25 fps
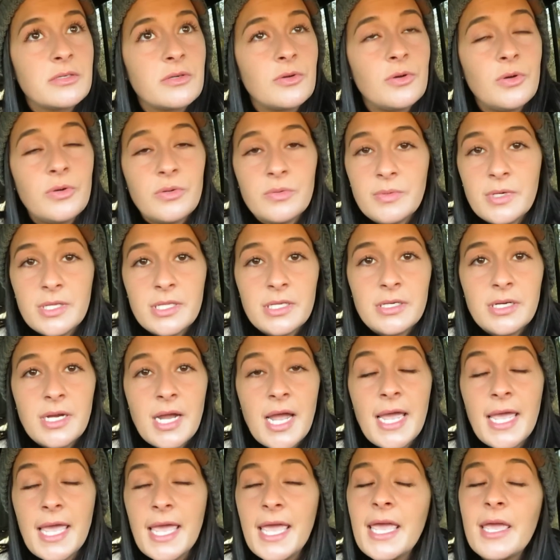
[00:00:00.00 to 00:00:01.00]
cold weather.
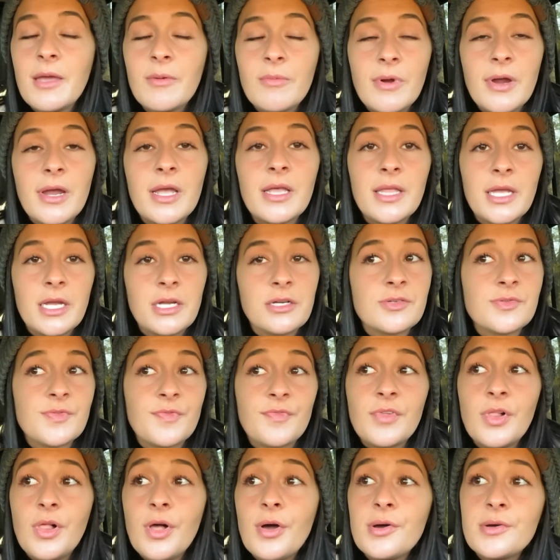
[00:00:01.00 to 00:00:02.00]
I hate wearing layers
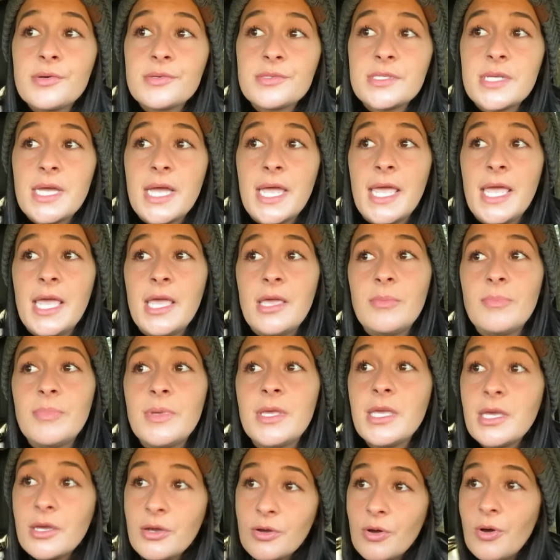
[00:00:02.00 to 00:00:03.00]
of clothes. I hate
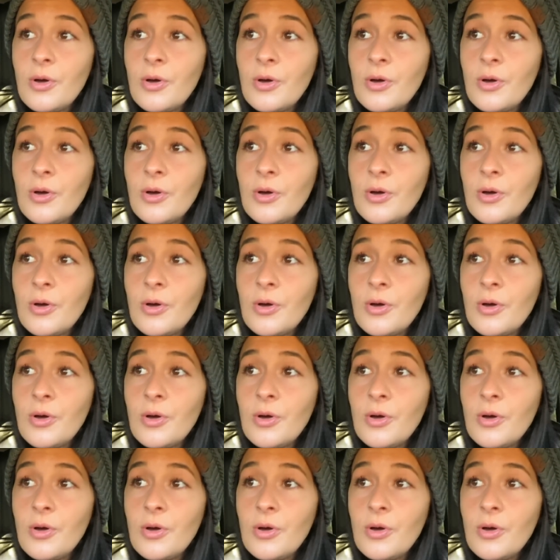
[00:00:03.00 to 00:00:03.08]
being